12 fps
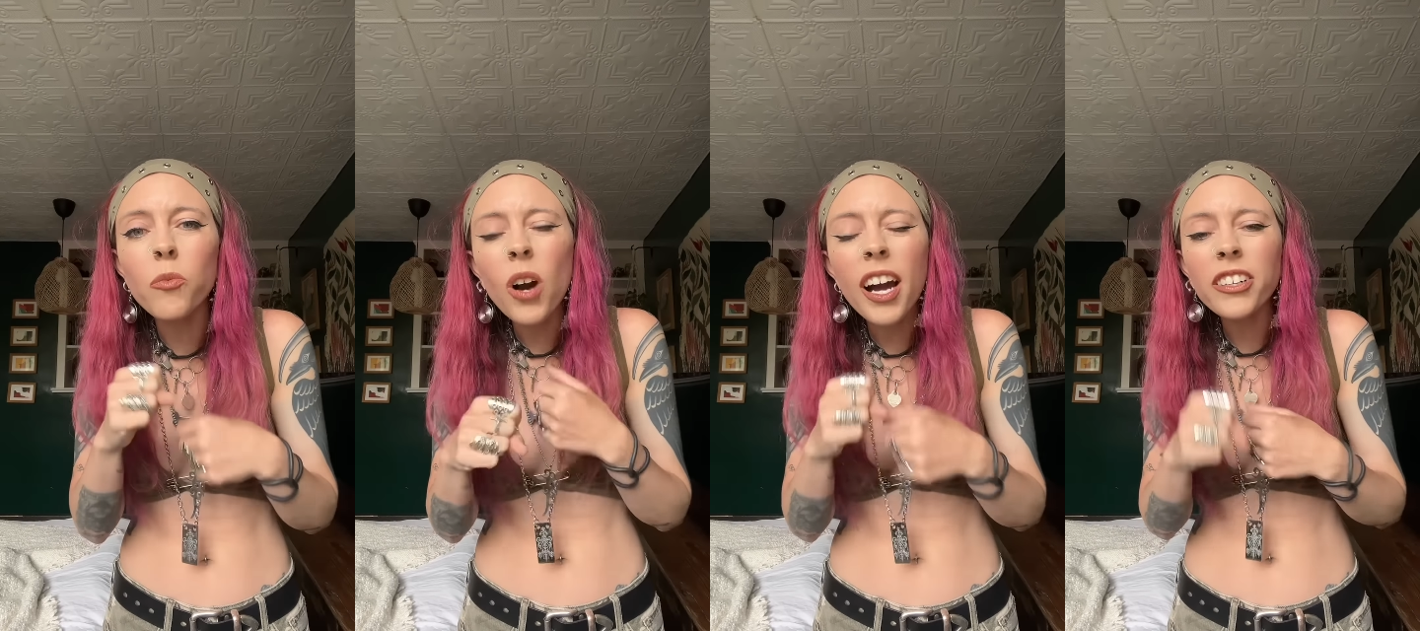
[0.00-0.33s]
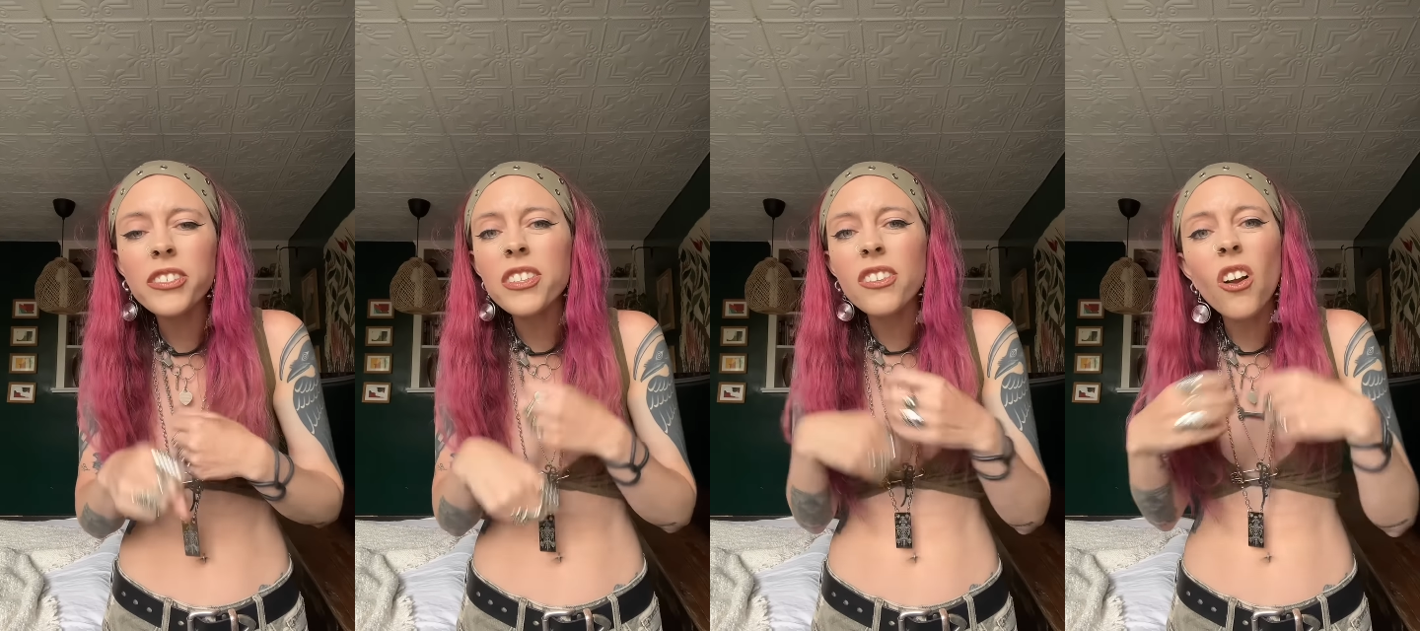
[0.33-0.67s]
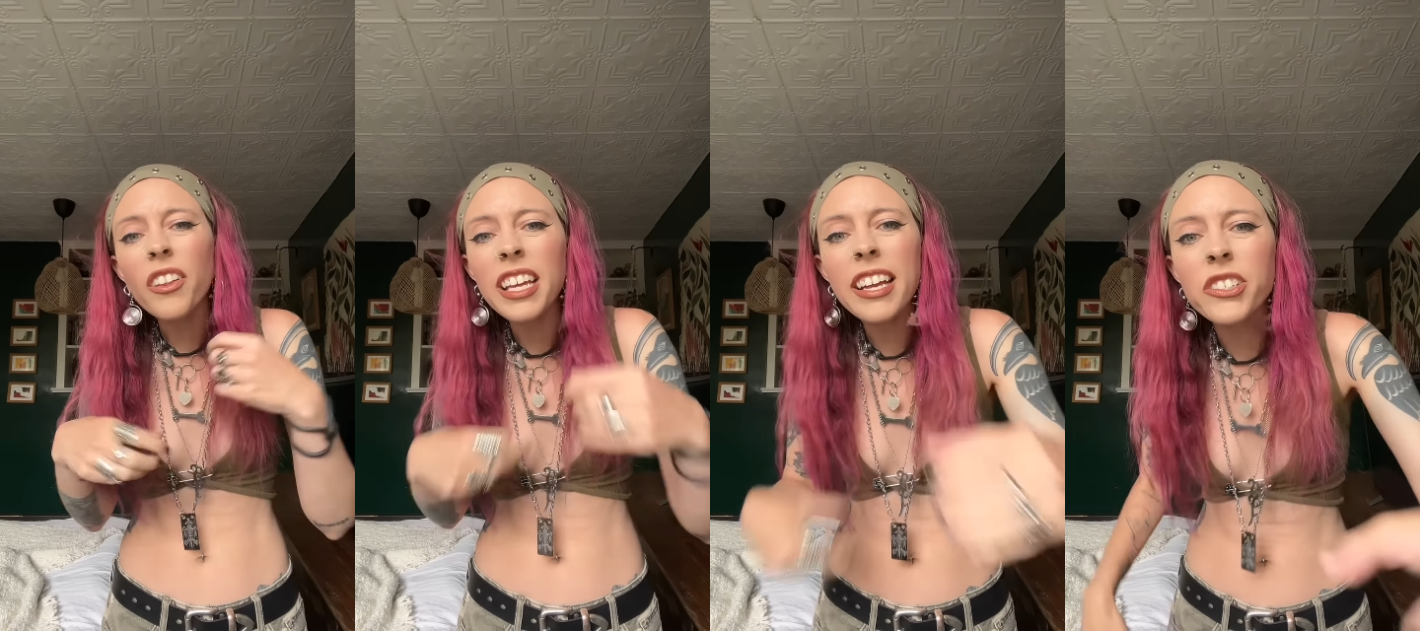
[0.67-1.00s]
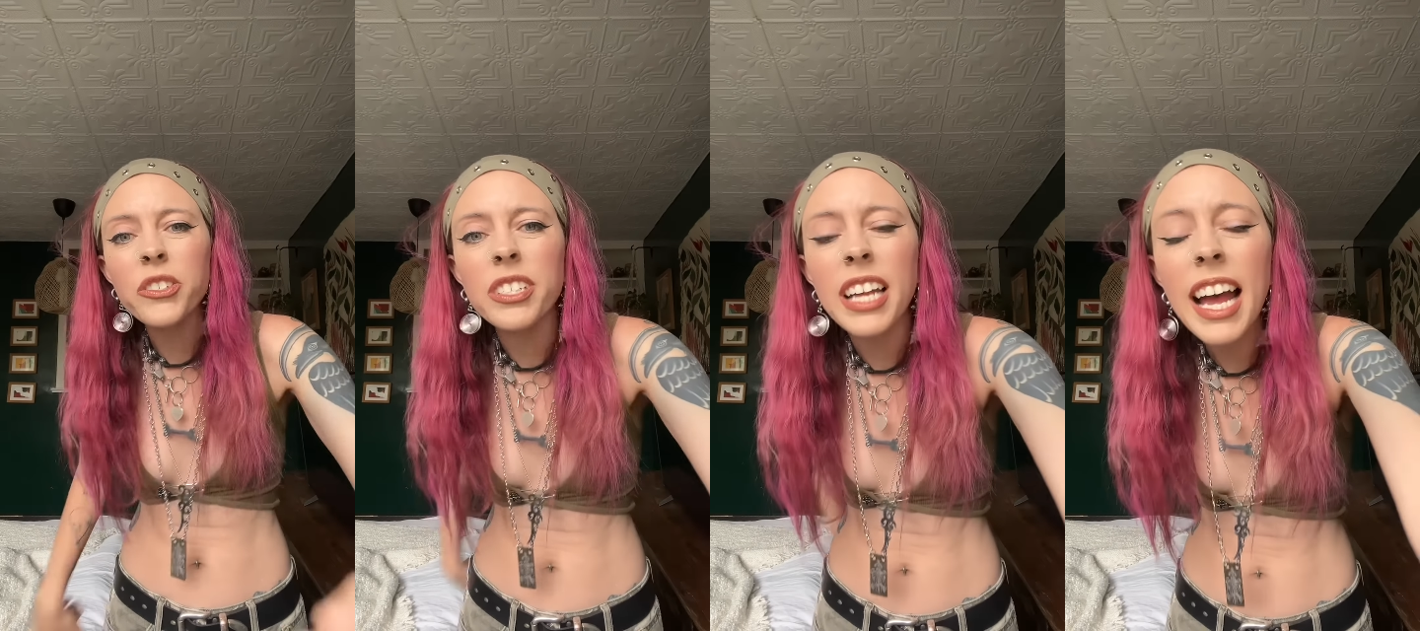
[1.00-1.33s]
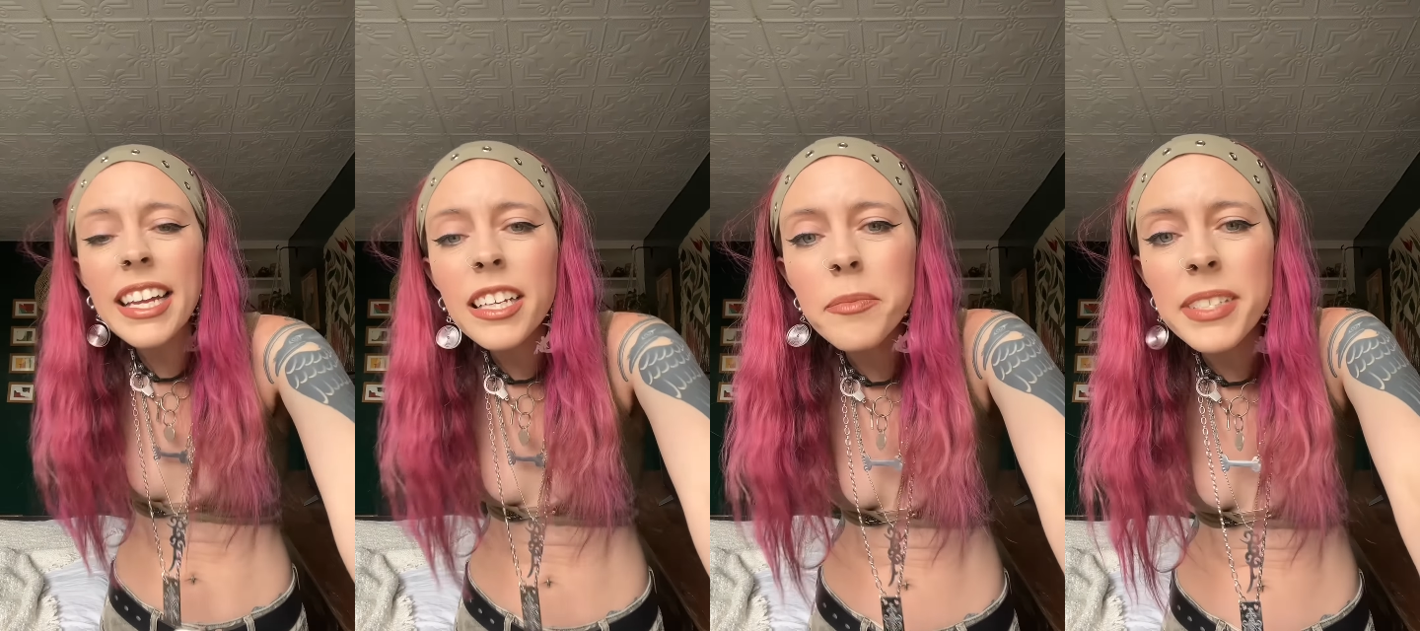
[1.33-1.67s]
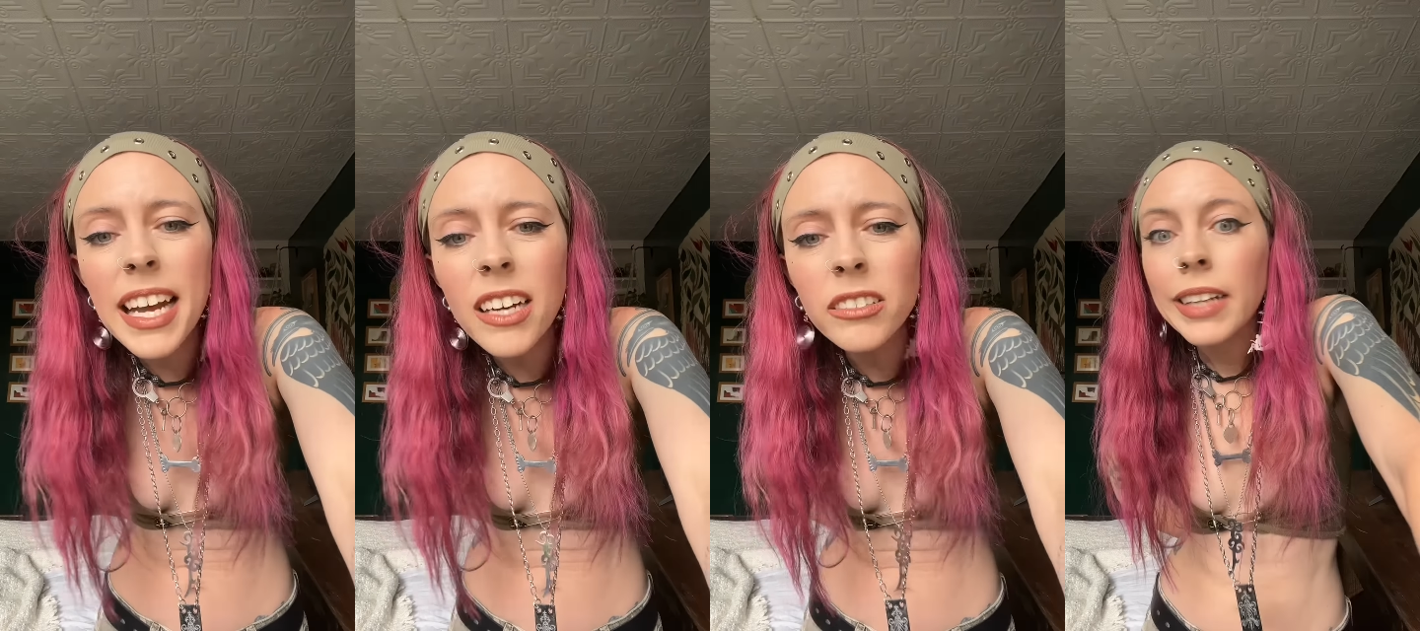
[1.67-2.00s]
water so that all the extra dye comes
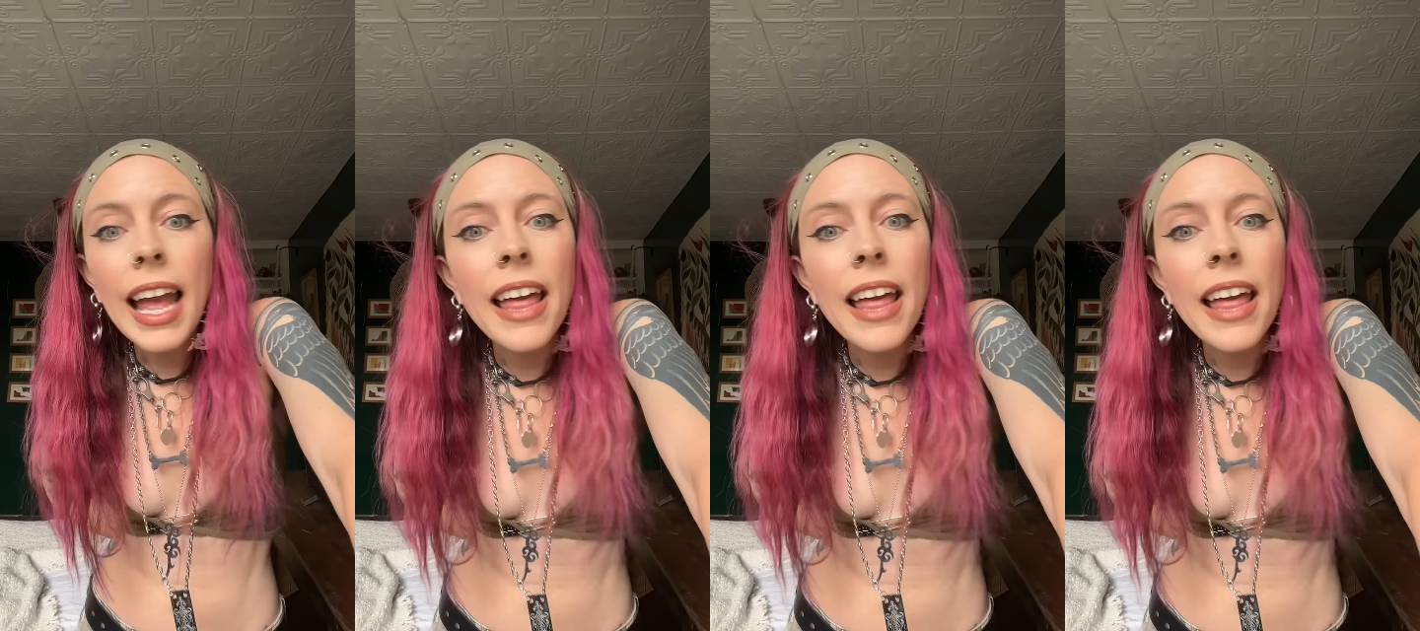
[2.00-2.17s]
out,